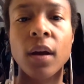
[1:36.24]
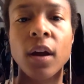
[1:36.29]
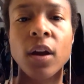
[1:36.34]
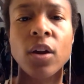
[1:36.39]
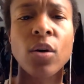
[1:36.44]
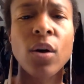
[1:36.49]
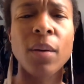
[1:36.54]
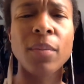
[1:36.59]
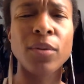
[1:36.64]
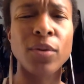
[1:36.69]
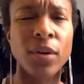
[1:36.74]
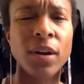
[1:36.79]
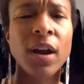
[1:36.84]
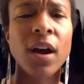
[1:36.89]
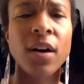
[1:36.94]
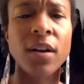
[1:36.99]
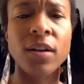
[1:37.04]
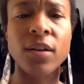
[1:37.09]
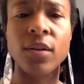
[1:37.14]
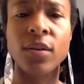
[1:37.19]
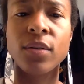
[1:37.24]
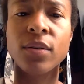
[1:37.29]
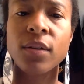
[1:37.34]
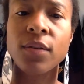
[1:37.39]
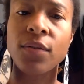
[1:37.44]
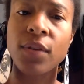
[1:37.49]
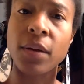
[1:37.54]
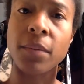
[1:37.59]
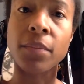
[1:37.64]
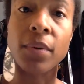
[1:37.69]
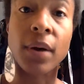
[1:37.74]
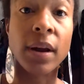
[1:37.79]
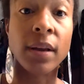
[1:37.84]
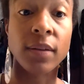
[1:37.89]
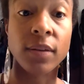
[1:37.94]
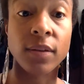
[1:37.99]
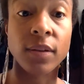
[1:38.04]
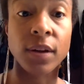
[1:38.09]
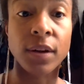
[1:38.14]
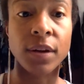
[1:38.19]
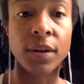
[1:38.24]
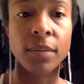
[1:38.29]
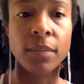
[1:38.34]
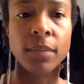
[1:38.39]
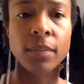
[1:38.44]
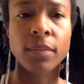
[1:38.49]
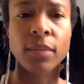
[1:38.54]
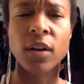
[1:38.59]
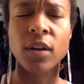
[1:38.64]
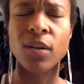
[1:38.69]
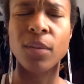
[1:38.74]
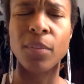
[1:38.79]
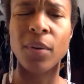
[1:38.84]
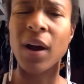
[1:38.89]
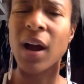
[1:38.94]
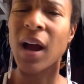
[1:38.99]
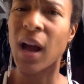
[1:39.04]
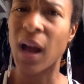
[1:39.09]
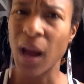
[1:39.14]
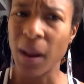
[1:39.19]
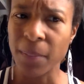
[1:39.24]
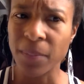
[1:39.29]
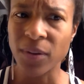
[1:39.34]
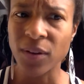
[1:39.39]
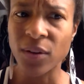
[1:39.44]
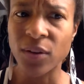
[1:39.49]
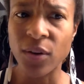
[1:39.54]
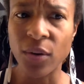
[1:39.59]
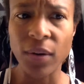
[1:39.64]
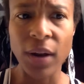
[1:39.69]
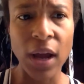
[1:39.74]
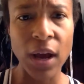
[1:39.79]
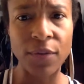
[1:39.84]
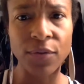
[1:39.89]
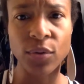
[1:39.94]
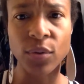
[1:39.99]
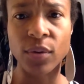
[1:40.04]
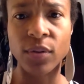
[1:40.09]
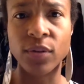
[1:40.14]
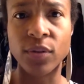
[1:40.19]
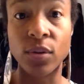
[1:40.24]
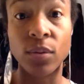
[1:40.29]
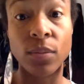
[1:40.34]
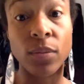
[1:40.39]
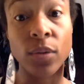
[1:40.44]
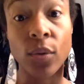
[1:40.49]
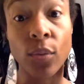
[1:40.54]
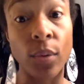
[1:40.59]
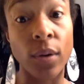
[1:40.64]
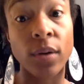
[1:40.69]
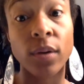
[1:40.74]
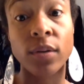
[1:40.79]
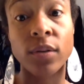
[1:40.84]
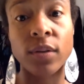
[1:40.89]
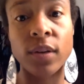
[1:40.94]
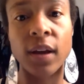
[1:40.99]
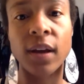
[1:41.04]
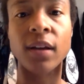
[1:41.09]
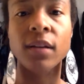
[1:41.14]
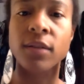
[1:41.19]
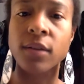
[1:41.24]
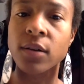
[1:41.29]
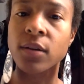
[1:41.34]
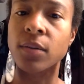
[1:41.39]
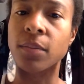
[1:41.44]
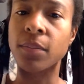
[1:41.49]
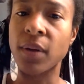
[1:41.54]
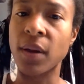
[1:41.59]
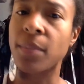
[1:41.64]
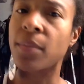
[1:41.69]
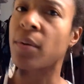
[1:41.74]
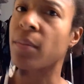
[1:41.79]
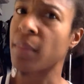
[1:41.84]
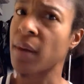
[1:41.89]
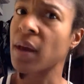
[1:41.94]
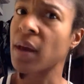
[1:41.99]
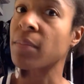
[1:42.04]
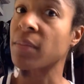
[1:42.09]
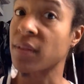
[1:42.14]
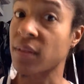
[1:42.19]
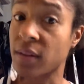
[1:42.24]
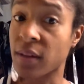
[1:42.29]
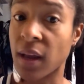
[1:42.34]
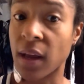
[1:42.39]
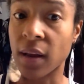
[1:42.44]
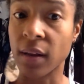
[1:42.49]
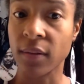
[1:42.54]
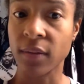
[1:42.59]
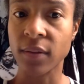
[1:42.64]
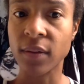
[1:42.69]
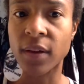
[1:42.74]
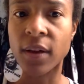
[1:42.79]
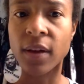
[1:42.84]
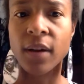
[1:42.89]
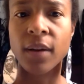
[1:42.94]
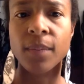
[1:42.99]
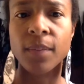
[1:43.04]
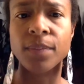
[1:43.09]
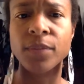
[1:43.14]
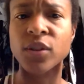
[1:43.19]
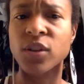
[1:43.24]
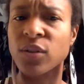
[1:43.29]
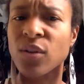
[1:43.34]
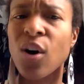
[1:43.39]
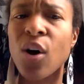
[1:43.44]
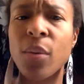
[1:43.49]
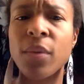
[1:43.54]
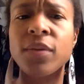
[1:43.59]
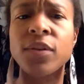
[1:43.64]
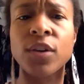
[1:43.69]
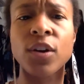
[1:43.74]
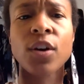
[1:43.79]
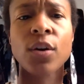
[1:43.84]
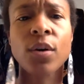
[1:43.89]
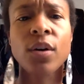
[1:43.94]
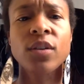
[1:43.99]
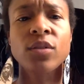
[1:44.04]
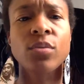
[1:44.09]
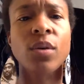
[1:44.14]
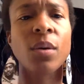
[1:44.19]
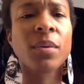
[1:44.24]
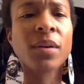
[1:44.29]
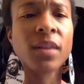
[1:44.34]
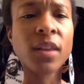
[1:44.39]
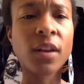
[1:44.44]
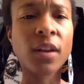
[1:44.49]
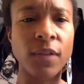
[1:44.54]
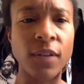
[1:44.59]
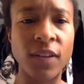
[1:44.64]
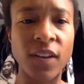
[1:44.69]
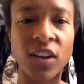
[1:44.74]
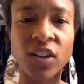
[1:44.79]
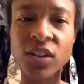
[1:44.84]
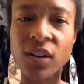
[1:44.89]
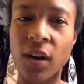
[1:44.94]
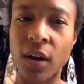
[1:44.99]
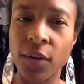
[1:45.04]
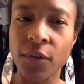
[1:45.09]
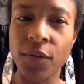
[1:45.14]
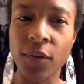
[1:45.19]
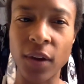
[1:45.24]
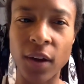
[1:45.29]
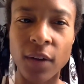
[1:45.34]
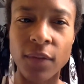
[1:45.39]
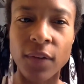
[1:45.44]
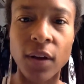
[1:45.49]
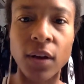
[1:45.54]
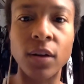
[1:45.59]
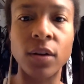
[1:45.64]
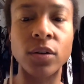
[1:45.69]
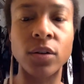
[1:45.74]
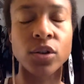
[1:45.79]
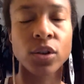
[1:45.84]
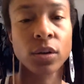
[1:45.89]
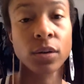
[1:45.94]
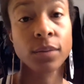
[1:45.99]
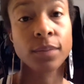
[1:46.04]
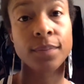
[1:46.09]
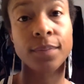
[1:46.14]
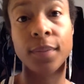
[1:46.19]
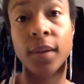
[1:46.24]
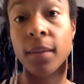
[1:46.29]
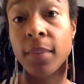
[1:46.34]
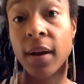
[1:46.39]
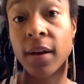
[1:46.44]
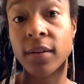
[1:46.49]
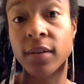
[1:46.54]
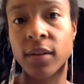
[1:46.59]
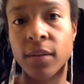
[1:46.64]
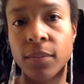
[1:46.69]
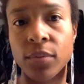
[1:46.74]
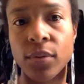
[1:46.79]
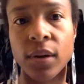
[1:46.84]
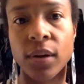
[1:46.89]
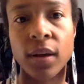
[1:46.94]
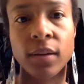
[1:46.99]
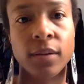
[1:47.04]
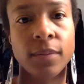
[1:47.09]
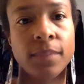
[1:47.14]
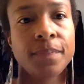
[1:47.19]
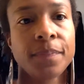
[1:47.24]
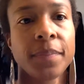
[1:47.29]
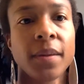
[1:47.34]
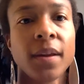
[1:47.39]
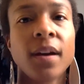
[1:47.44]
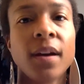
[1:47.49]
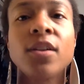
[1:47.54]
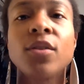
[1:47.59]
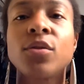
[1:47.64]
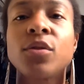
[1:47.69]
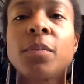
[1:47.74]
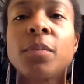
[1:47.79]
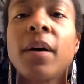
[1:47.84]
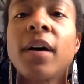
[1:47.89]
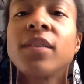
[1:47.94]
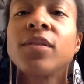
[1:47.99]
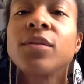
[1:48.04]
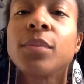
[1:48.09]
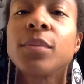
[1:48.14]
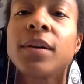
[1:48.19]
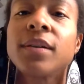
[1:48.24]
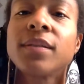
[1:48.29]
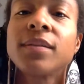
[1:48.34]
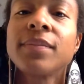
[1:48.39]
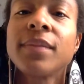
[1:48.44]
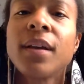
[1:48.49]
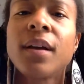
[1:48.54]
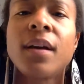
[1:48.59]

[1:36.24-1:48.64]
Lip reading: I'm learning how to use Eventbrite still. Perhaps you don't have to assume the worst and consider people make mistakes. Just always curious why we live in such an unforgiving culture. Best, Breeze. And her response was,